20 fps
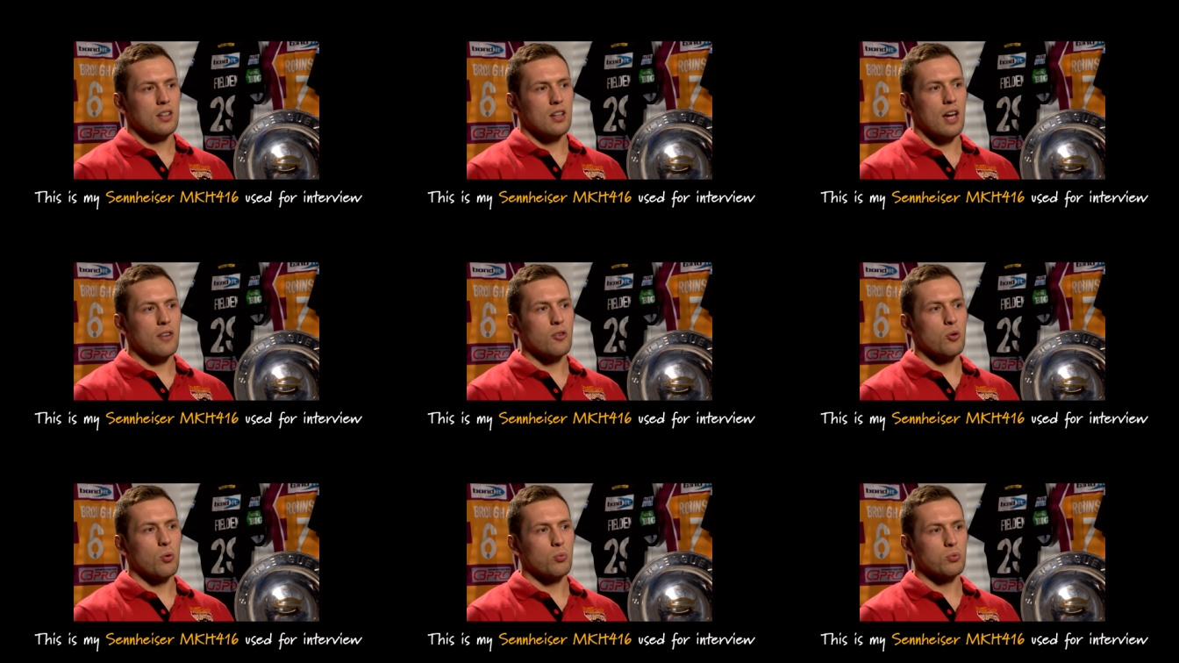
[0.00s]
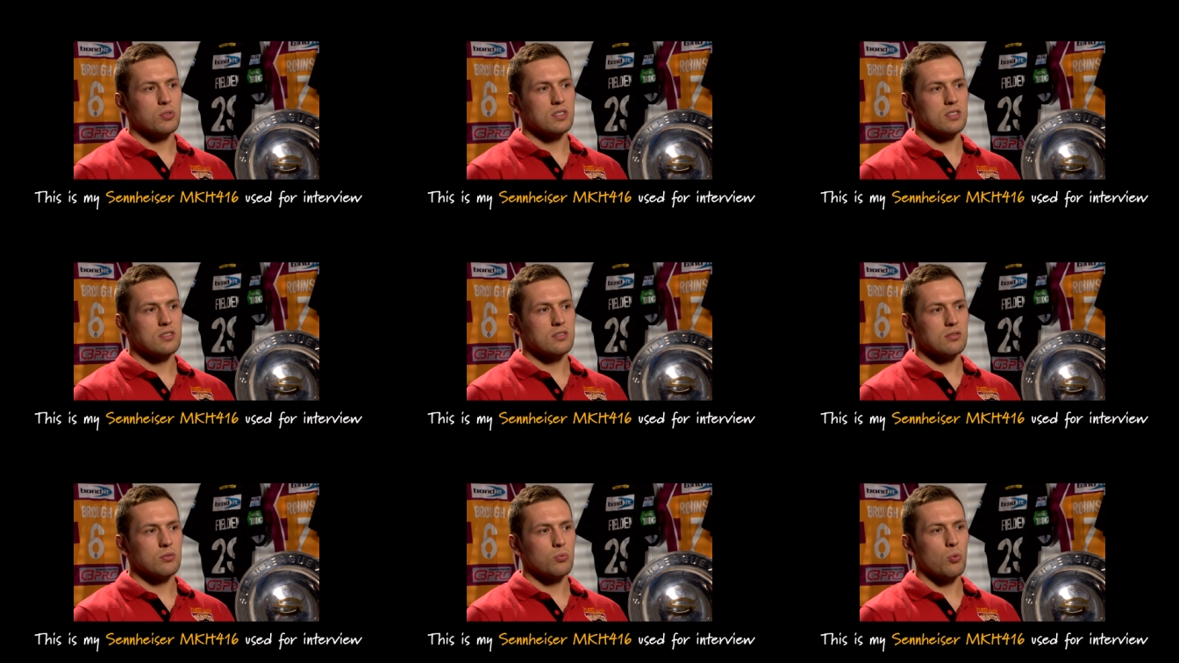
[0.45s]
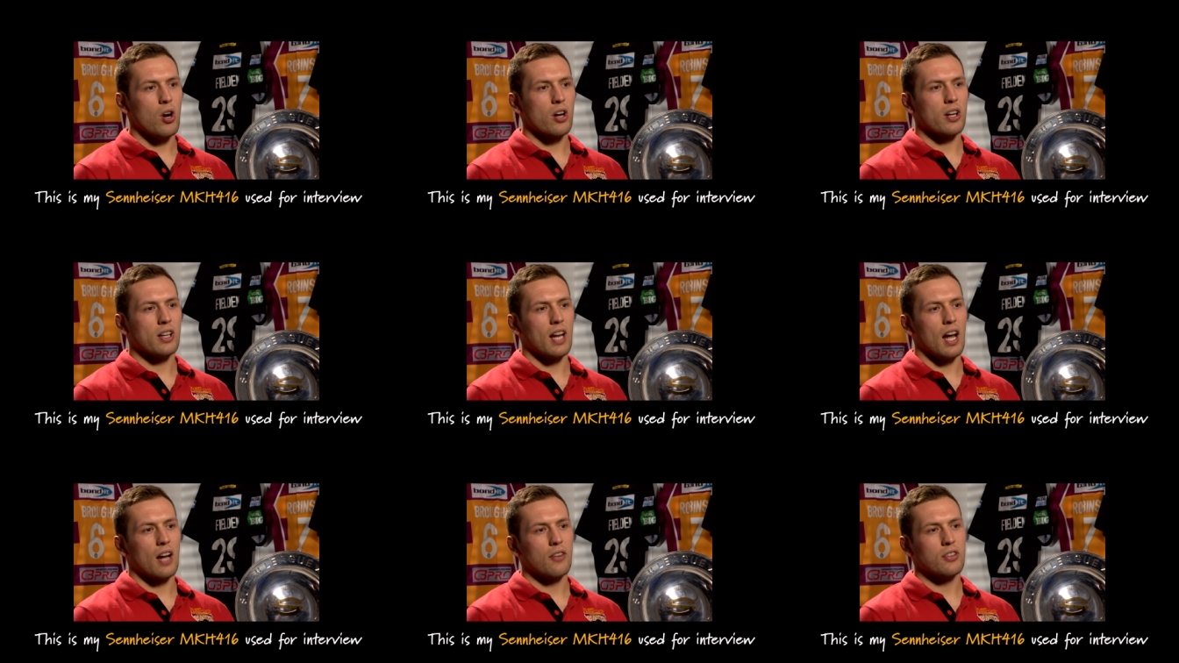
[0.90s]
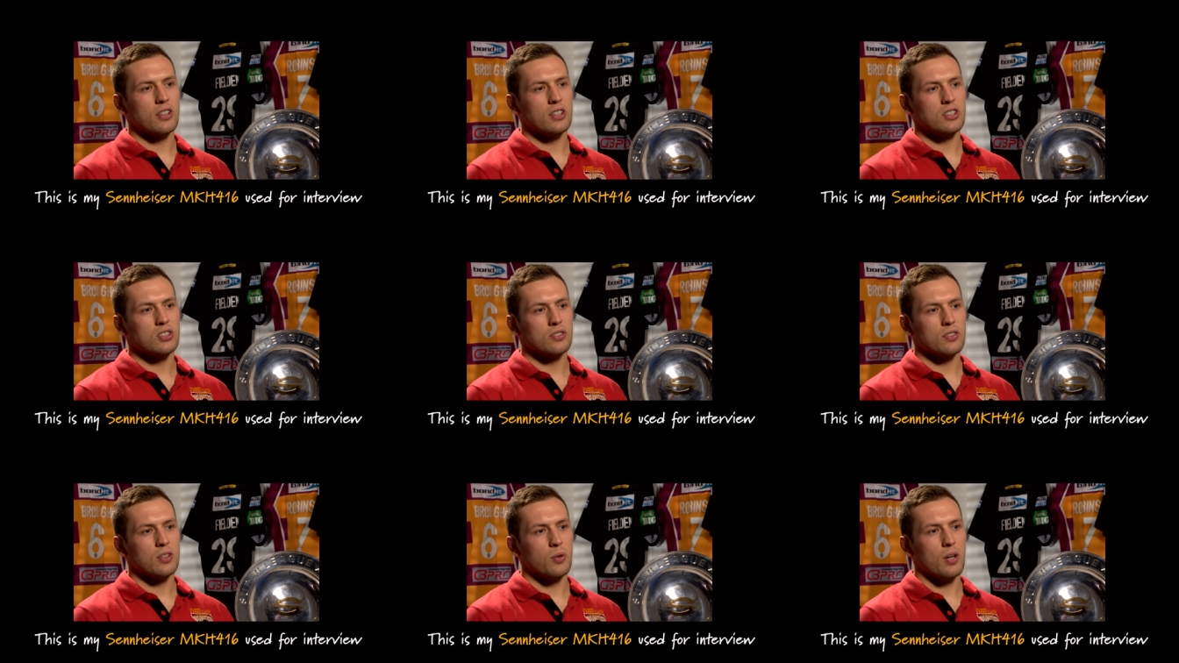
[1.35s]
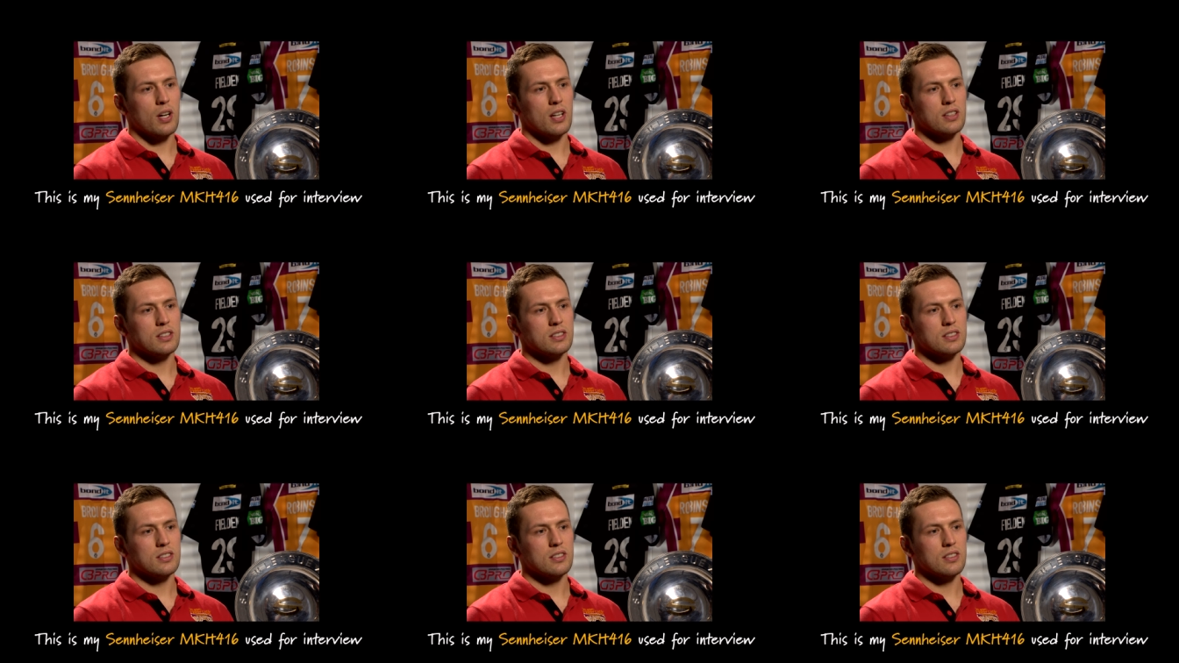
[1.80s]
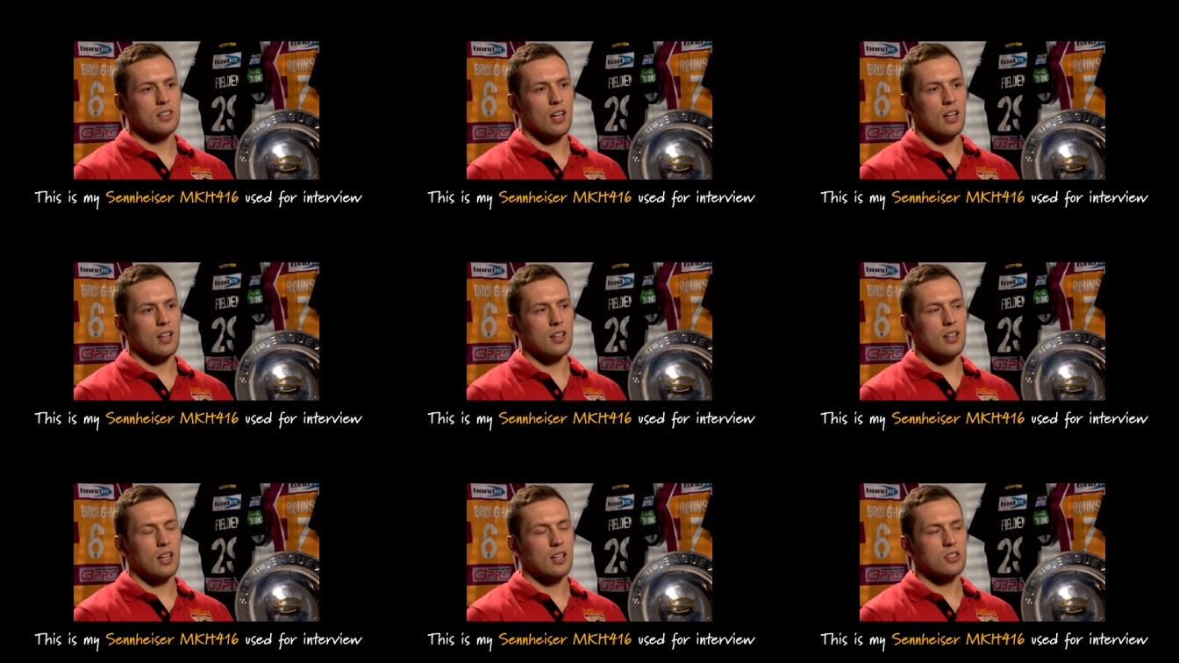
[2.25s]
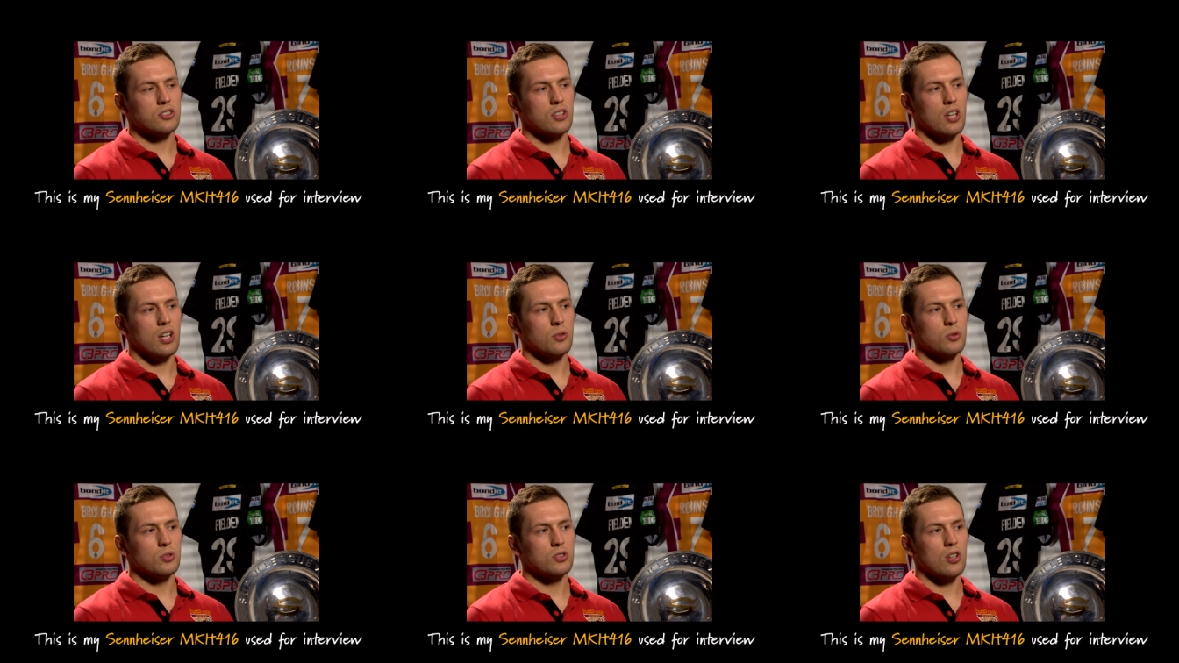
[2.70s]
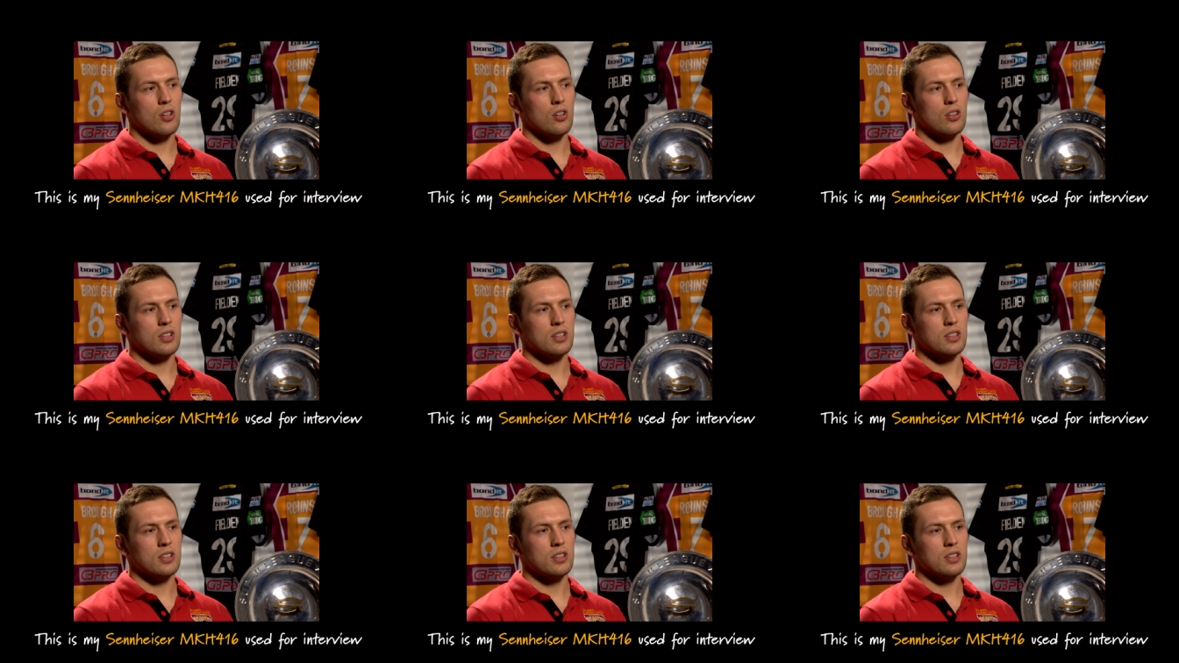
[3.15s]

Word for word: everyone was working hard for each other, whereas last year it was all